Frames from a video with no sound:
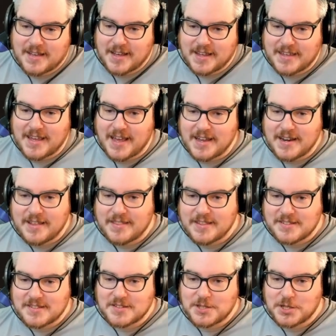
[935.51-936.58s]
Again,
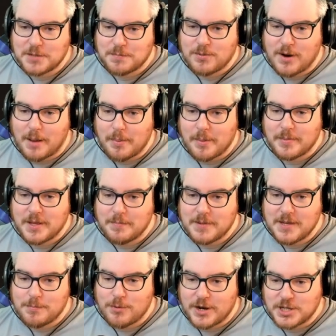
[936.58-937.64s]
this should probably
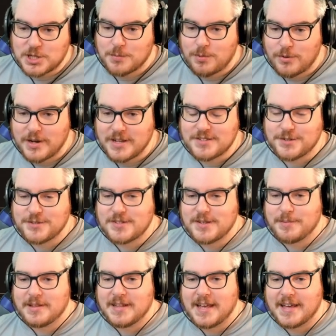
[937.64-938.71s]
be pressure points or
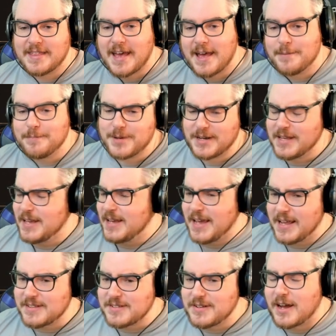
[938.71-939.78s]
something like that, but
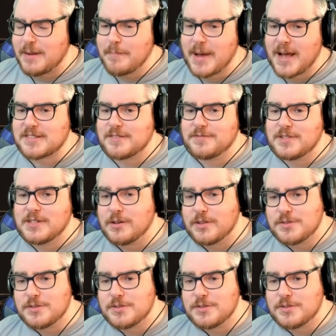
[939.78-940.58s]
it's not a massive deal.